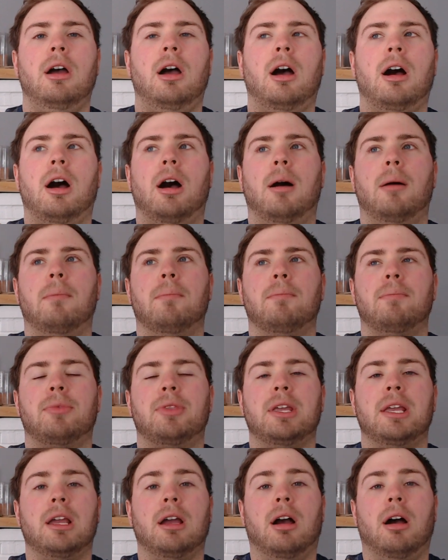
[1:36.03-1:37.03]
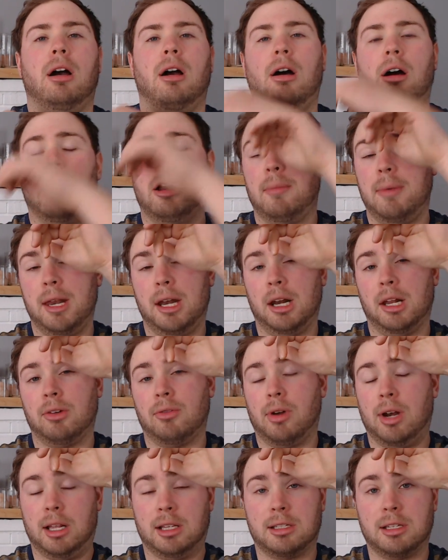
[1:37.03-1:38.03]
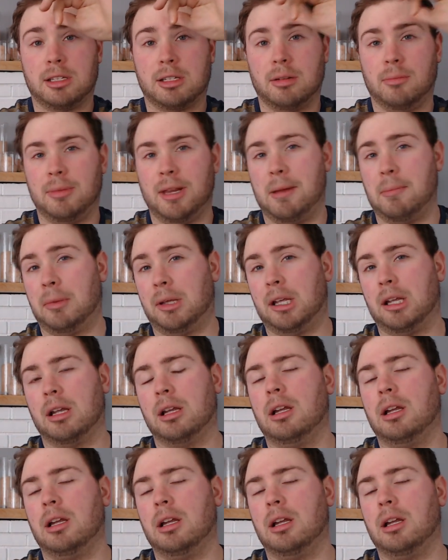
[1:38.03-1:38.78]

the automated underwriting system named